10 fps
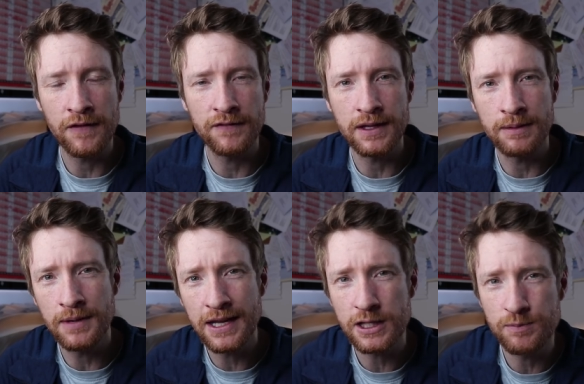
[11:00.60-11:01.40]
and 15
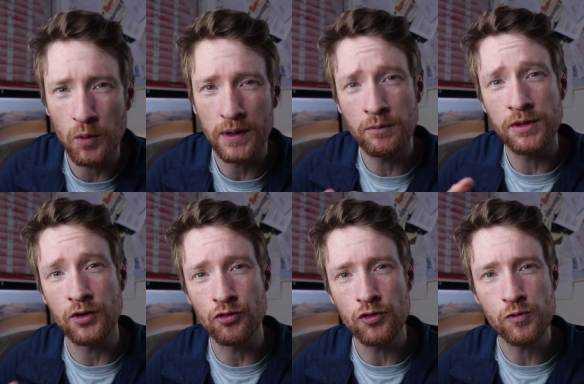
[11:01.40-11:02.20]
minutes but when you're with a
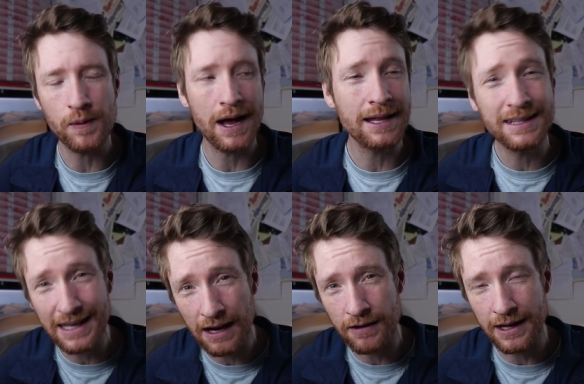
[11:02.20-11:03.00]
group and you're
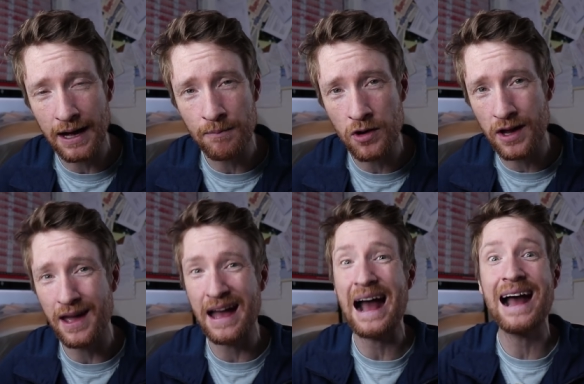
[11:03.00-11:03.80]
carrying camera
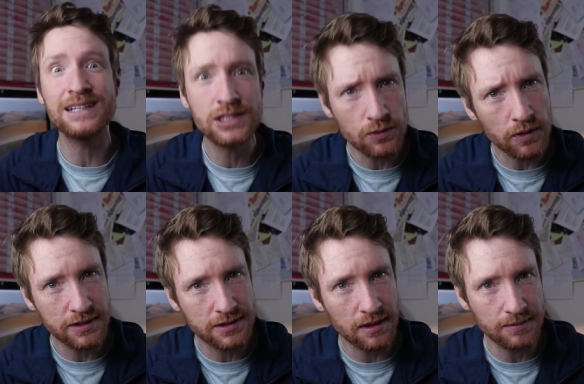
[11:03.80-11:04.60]
gear and you want
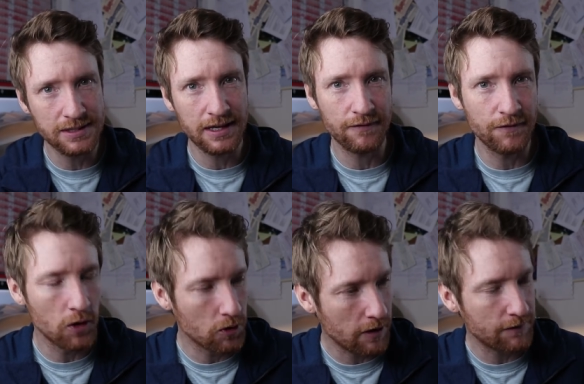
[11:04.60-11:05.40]
to stop to take
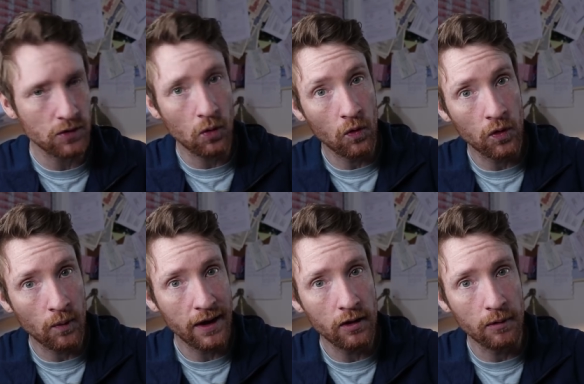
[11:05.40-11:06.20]
photographs all the
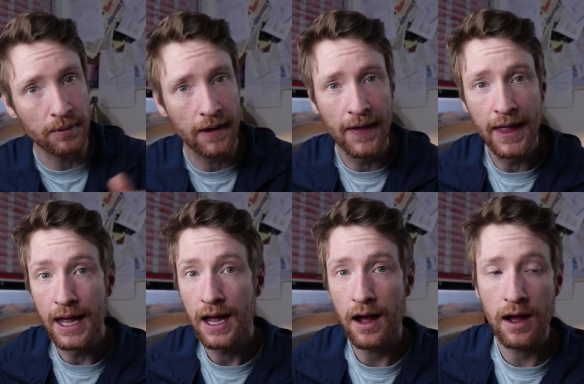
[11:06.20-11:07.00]
way up
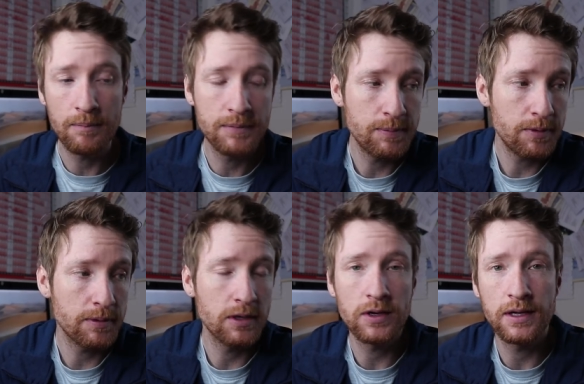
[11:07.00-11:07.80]
um, you're
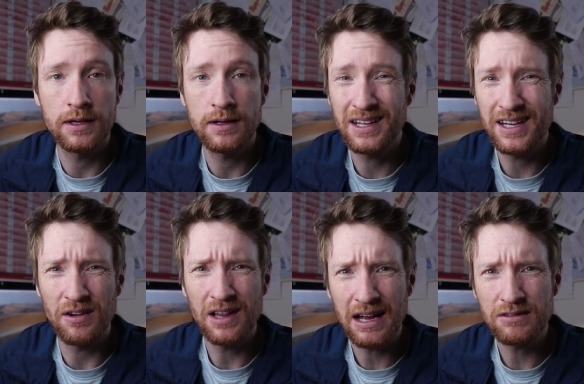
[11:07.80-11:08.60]
probably looking at, you
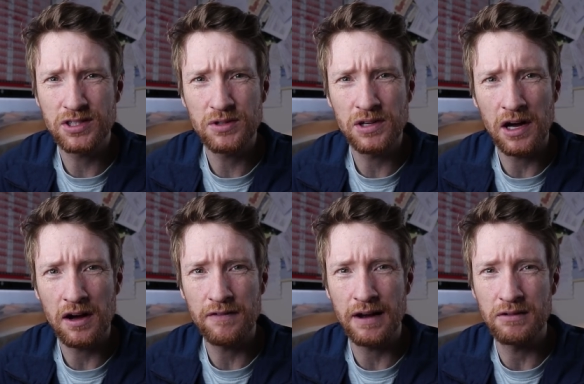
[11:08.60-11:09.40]
know, allow two and a
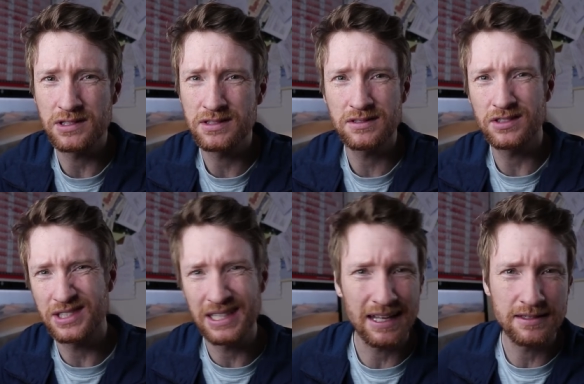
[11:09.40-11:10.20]
half hours
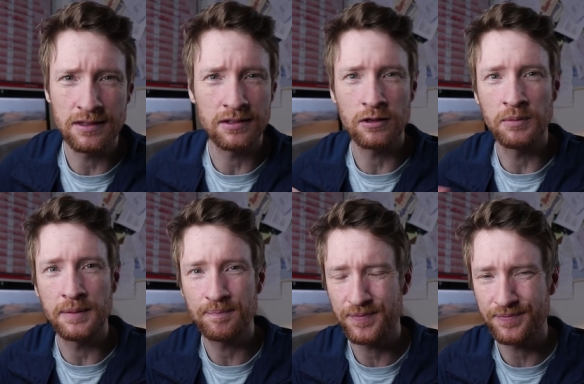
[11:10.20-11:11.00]
just to get to the
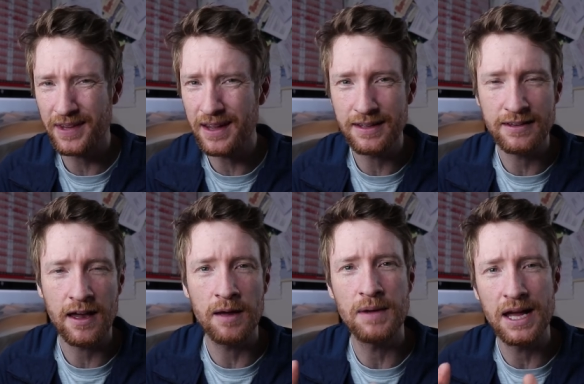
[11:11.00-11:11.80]
summit. Take your
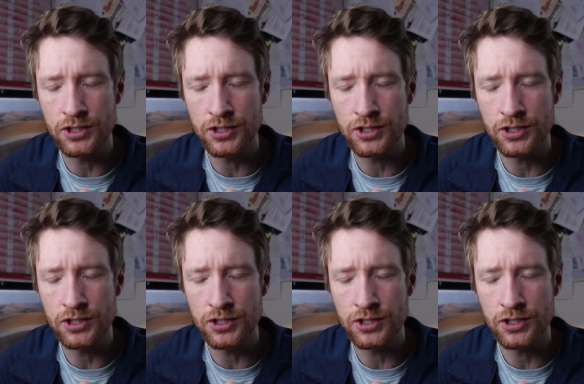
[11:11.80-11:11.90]
time,